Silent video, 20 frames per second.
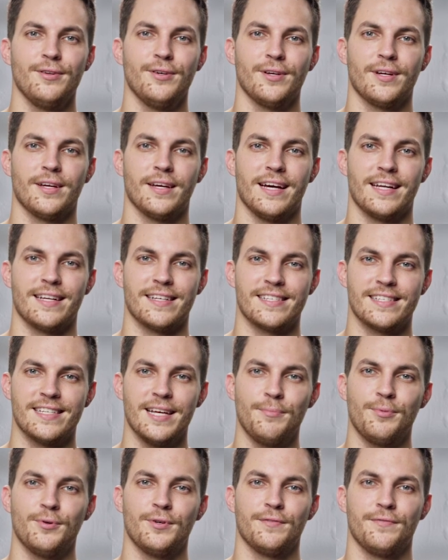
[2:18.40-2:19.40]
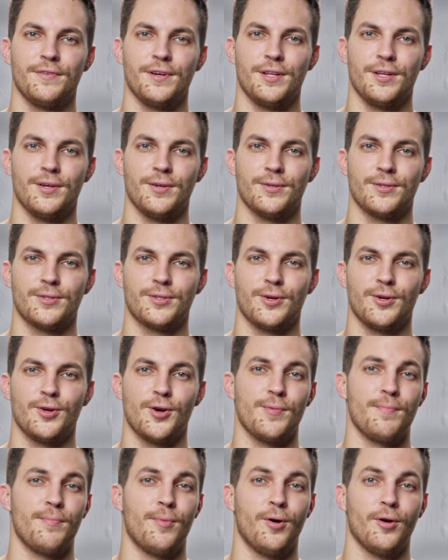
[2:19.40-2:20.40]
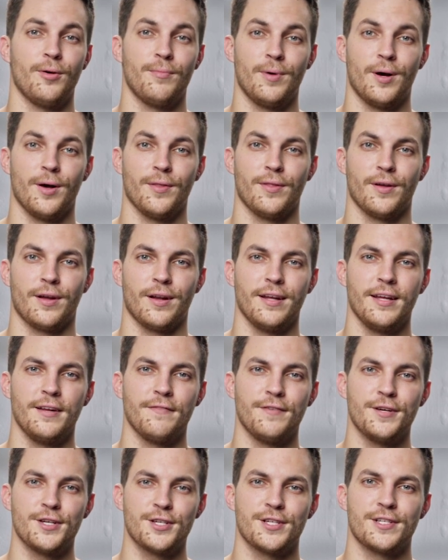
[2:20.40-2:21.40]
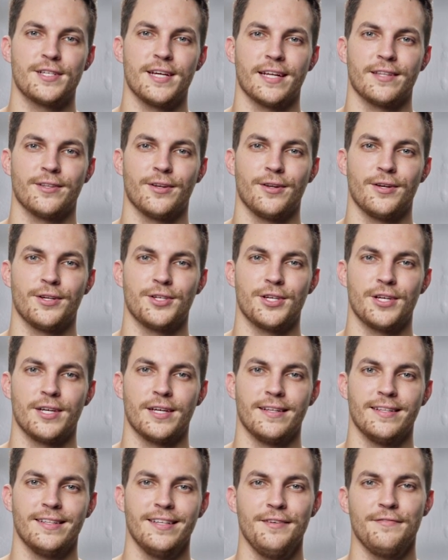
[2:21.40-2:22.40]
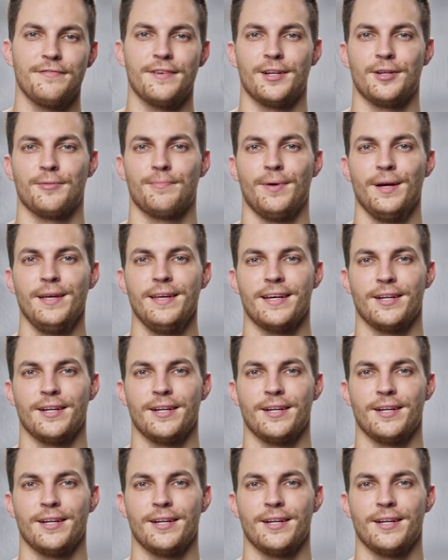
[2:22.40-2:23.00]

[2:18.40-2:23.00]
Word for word: a look at a separate video to learn more about the Clean Vision technology developed by